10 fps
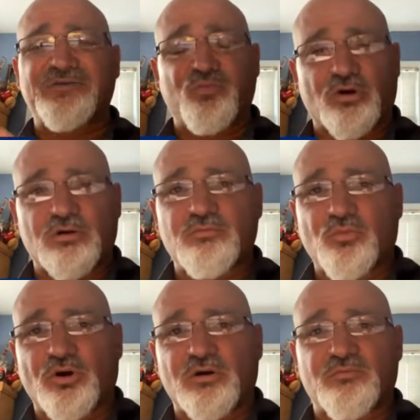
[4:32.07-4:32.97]

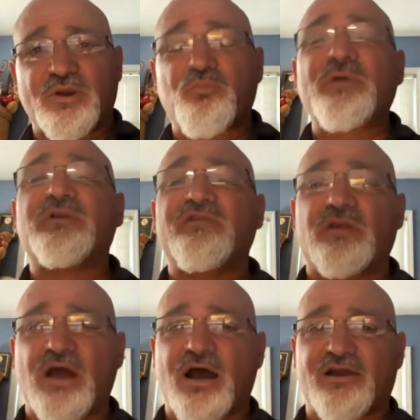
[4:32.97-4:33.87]
We believe in
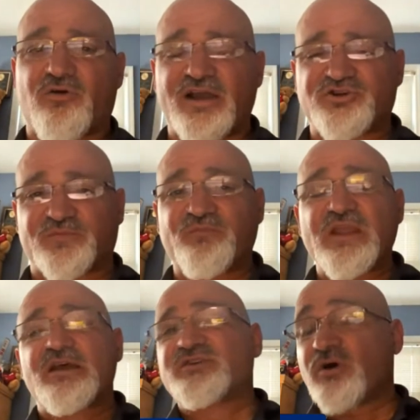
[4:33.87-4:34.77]
non-aggression.
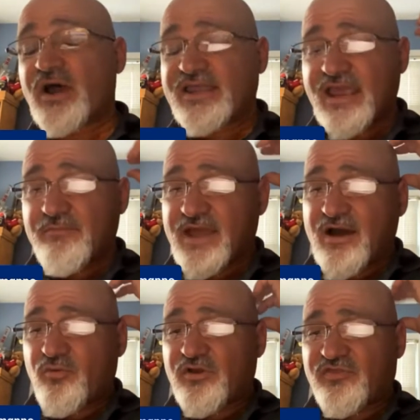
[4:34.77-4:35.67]
So I came
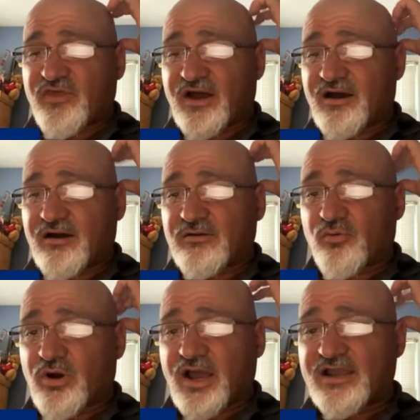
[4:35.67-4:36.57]
down with
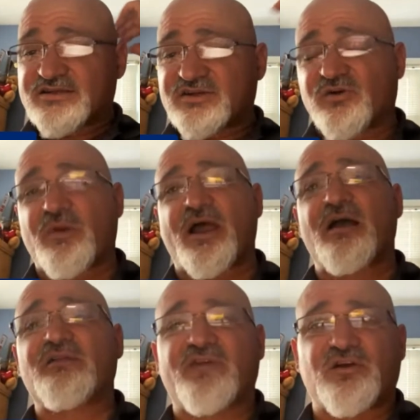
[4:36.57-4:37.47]
what I consider my
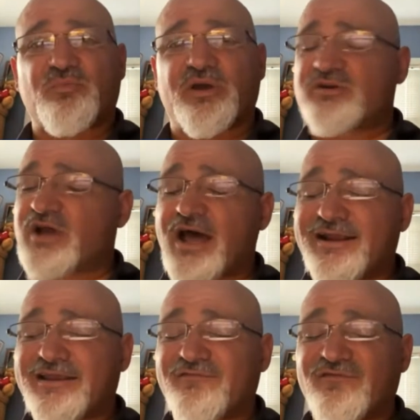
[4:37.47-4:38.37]
elevator pitch. I had to
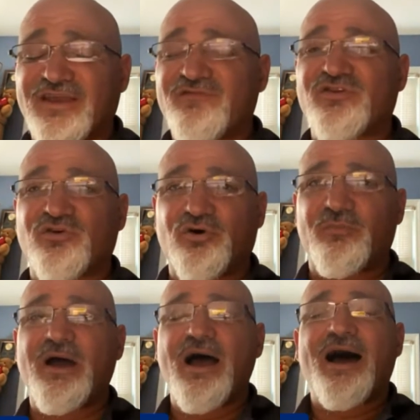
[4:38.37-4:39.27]
give it to him.
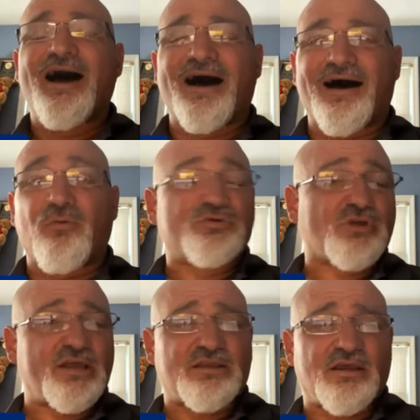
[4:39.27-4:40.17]
Would you
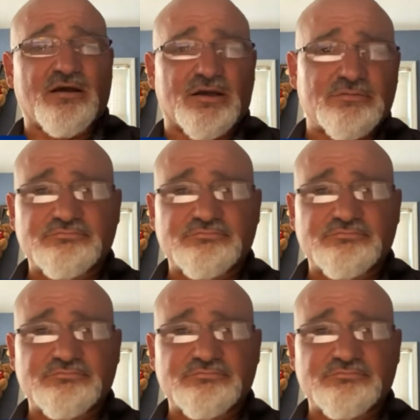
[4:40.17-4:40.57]
like to hear it?